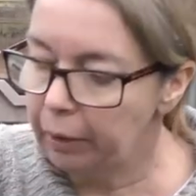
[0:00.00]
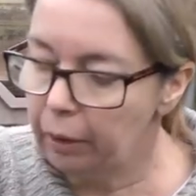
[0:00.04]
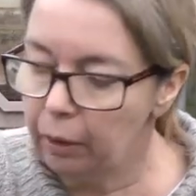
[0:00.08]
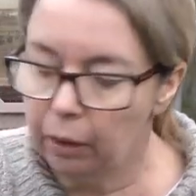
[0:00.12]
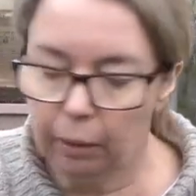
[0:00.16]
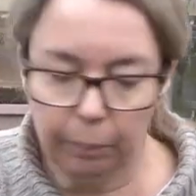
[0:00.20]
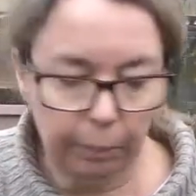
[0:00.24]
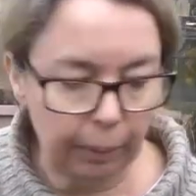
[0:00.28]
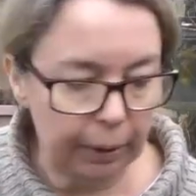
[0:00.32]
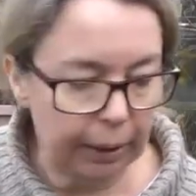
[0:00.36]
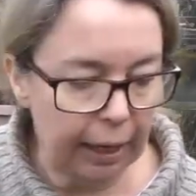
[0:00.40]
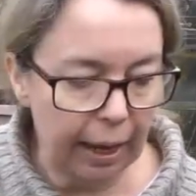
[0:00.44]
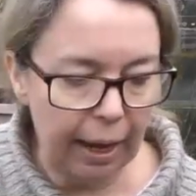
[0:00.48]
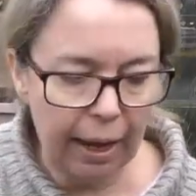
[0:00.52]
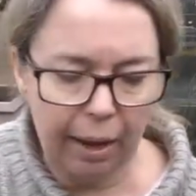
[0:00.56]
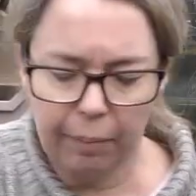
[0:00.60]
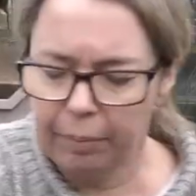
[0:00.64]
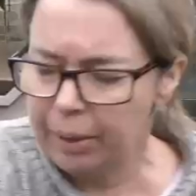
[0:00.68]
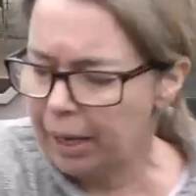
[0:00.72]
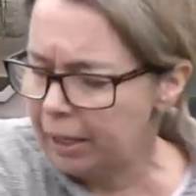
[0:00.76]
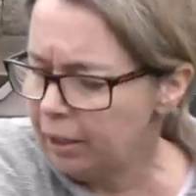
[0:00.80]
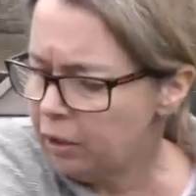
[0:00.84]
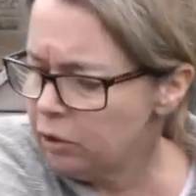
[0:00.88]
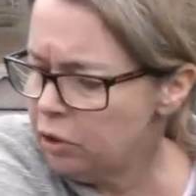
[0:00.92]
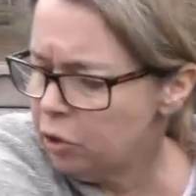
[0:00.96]
But yeah, I'm
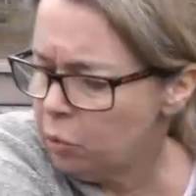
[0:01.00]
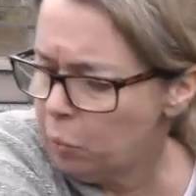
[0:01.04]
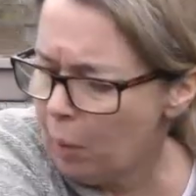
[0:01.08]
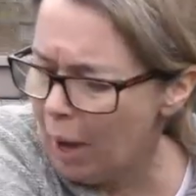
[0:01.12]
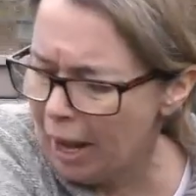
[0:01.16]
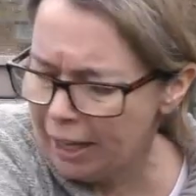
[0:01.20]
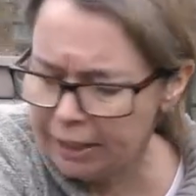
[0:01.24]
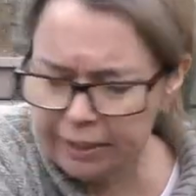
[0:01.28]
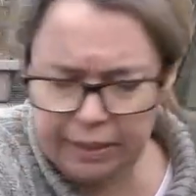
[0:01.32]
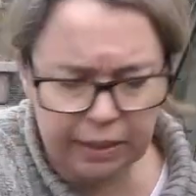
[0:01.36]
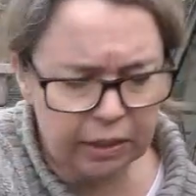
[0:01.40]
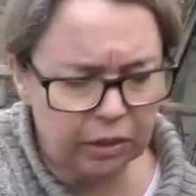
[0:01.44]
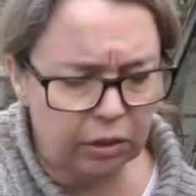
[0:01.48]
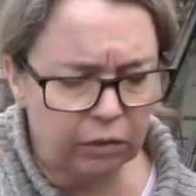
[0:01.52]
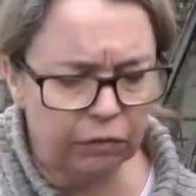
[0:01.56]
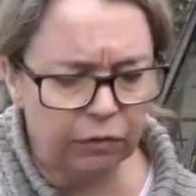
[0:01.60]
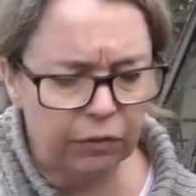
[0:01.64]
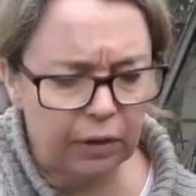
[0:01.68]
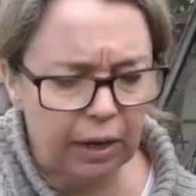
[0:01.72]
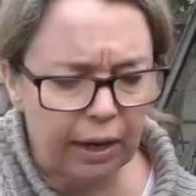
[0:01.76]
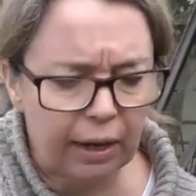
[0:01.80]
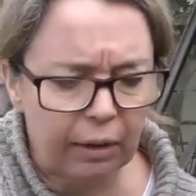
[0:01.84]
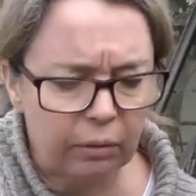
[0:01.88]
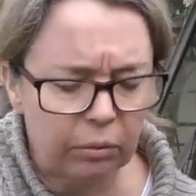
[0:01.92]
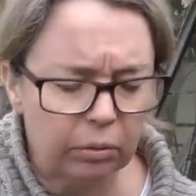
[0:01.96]
getting on to wet stuff
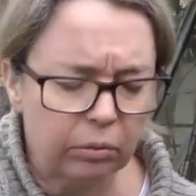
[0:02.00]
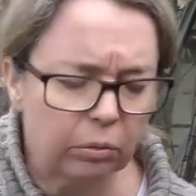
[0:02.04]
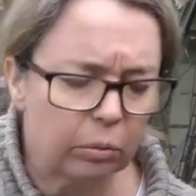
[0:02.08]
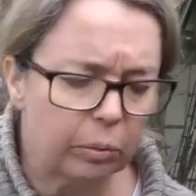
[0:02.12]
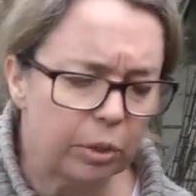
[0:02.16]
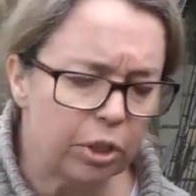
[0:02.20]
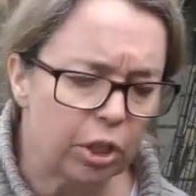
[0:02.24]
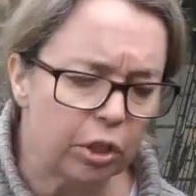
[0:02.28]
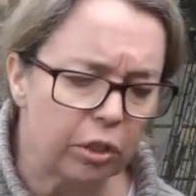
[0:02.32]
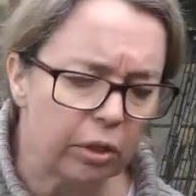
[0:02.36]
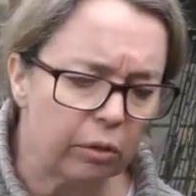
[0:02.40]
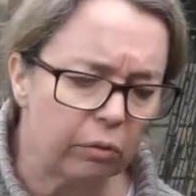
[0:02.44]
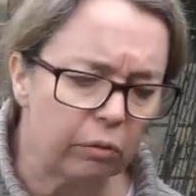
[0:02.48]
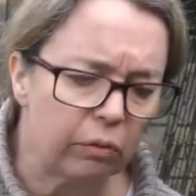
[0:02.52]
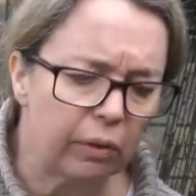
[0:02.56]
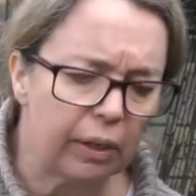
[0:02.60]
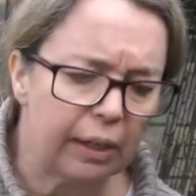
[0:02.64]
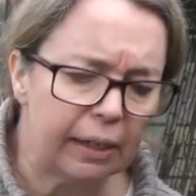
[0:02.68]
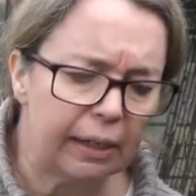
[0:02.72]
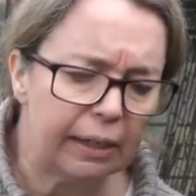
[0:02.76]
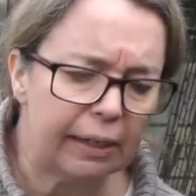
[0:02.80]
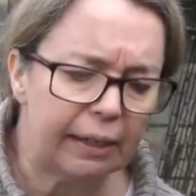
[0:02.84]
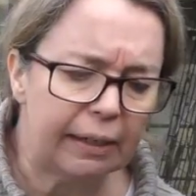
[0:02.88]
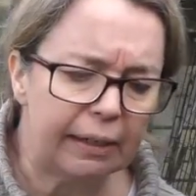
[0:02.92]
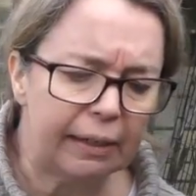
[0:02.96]
now, which I don't
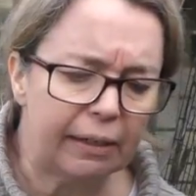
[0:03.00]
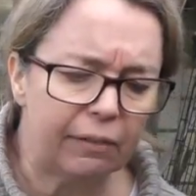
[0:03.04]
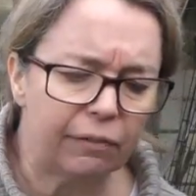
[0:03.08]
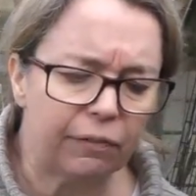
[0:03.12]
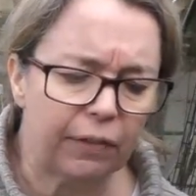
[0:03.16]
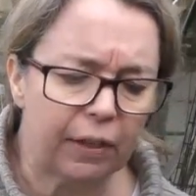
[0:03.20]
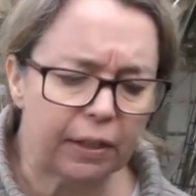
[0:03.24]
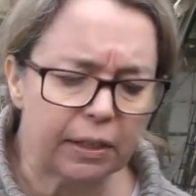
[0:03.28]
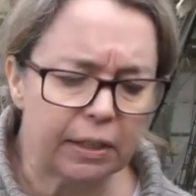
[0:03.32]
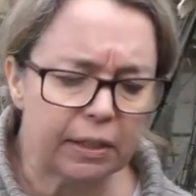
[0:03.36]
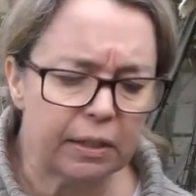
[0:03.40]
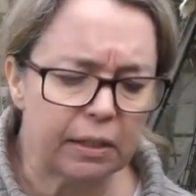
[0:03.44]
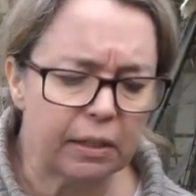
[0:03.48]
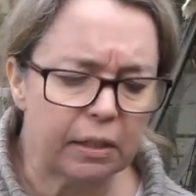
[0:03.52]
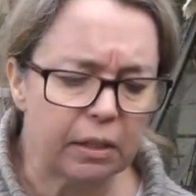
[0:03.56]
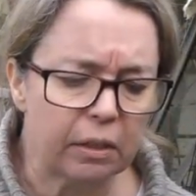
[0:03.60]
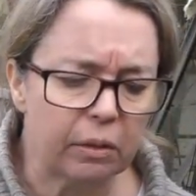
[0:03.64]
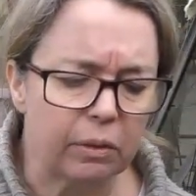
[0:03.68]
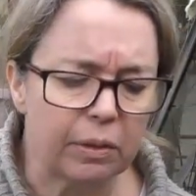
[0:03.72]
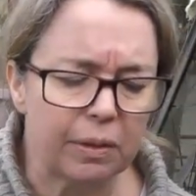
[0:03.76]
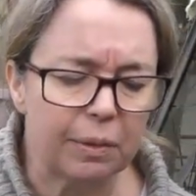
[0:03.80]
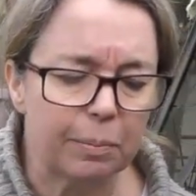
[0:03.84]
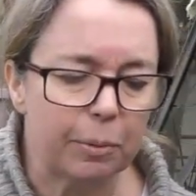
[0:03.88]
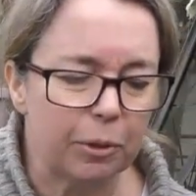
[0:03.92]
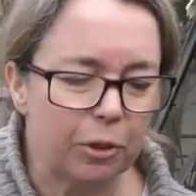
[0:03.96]
really fancy doing.
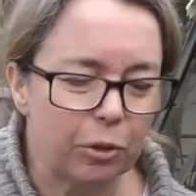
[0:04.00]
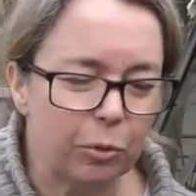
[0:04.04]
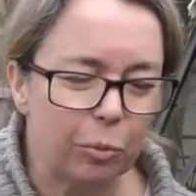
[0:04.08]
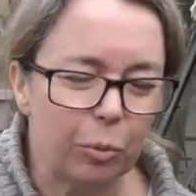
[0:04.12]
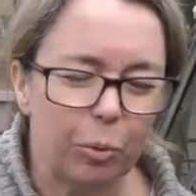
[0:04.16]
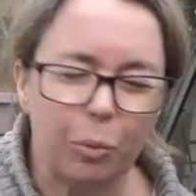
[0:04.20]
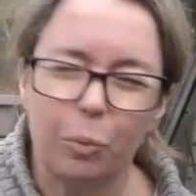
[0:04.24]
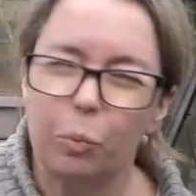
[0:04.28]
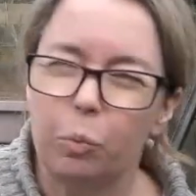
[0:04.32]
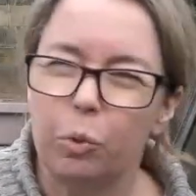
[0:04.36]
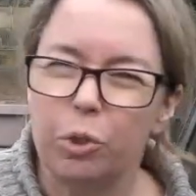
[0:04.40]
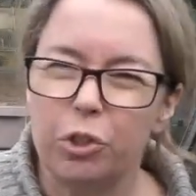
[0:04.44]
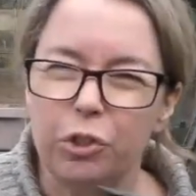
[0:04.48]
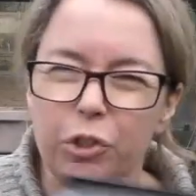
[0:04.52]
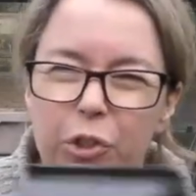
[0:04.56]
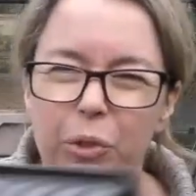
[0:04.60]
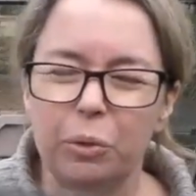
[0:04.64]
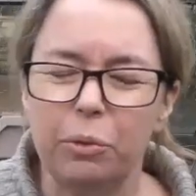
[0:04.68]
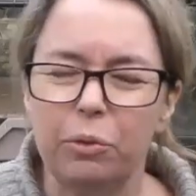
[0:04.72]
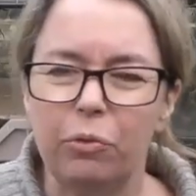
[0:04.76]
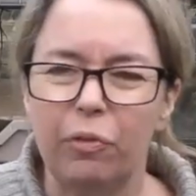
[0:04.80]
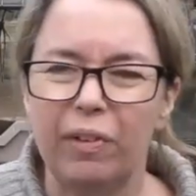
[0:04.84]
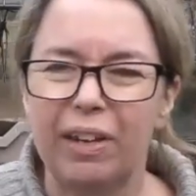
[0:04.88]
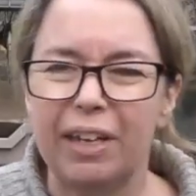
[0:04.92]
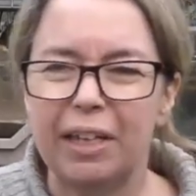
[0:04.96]
Would
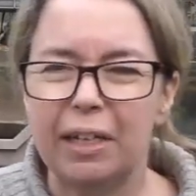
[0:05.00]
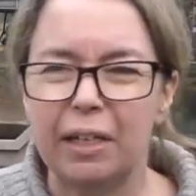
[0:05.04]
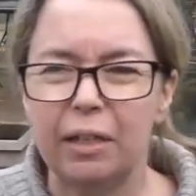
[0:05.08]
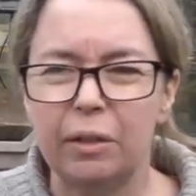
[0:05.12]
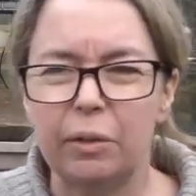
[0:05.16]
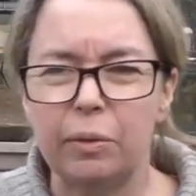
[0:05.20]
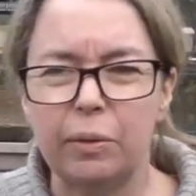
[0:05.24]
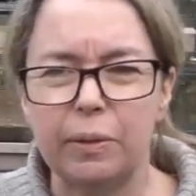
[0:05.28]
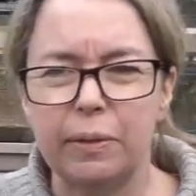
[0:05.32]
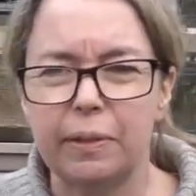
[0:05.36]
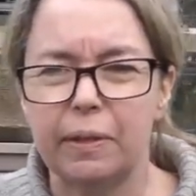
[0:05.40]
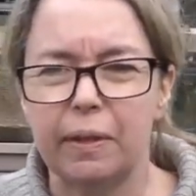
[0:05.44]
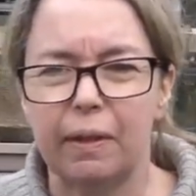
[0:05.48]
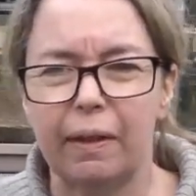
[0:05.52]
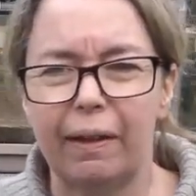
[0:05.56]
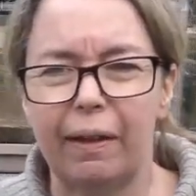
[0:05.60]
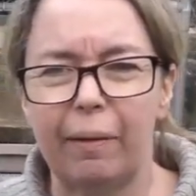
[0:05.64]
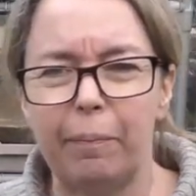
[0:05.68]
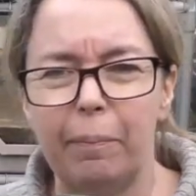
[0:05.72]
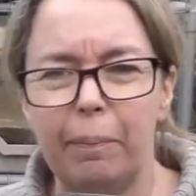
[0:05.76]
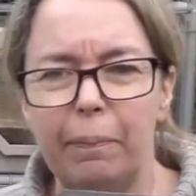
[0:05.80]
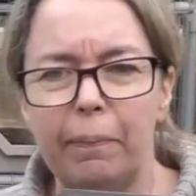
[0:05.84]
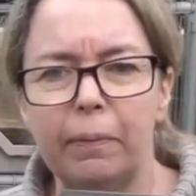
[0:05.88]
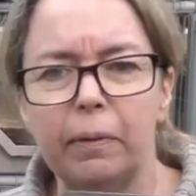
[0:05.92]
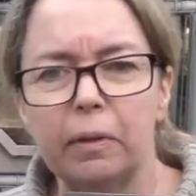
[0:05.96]
you reuse
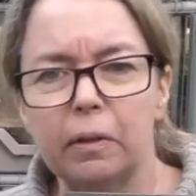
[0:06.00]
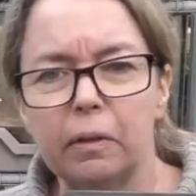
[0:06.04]
them?